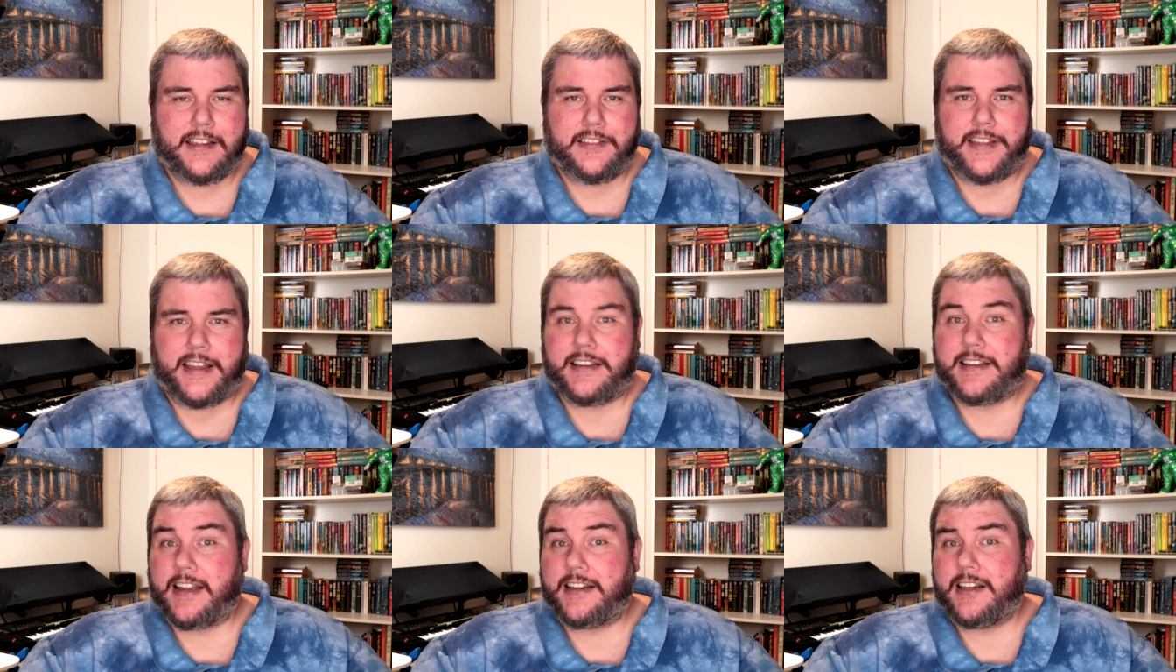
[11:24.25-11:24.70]

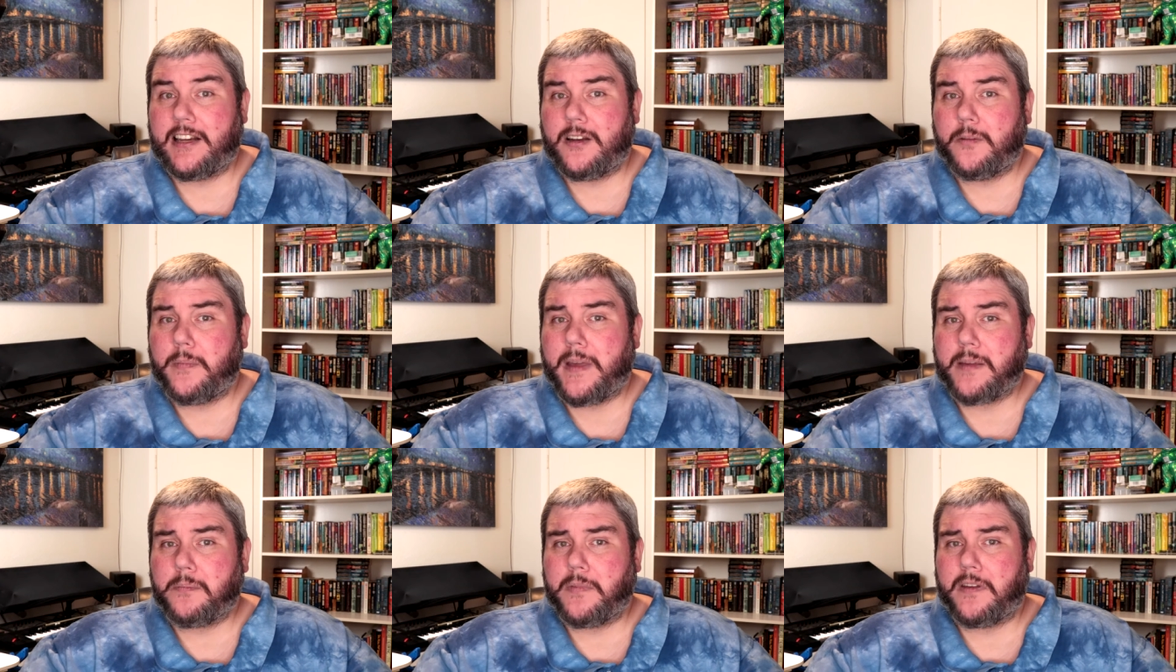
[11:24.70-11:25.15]
They tended
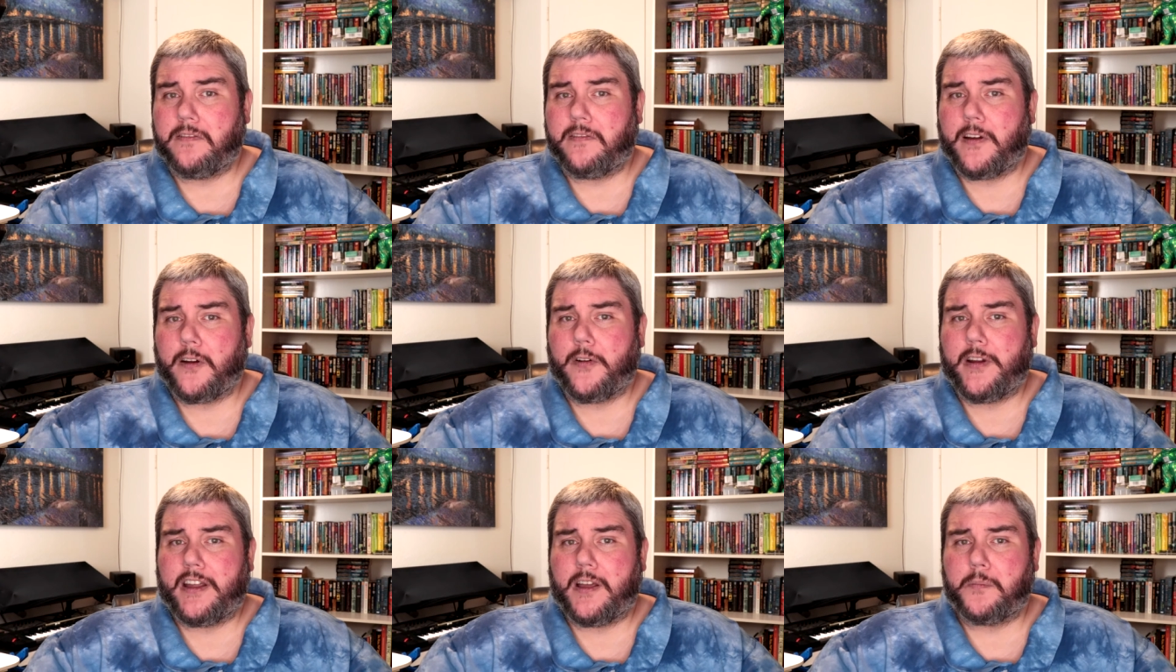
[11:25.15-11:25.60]
to make me
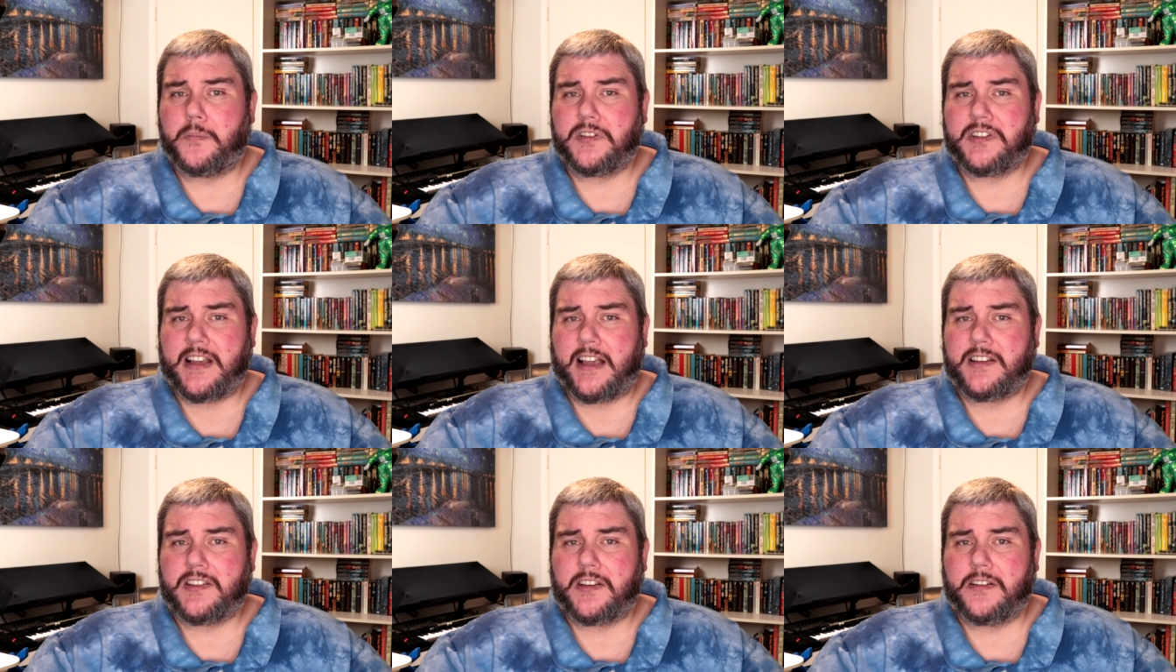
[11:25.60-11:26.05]
very
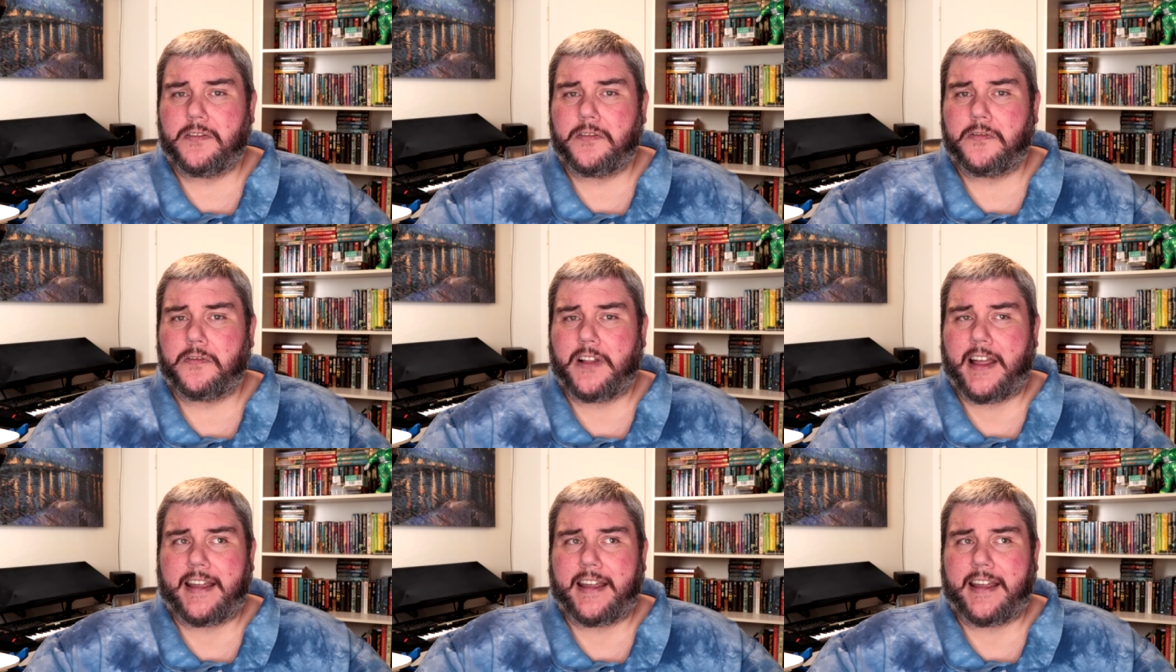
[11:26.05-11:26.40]
obsessive.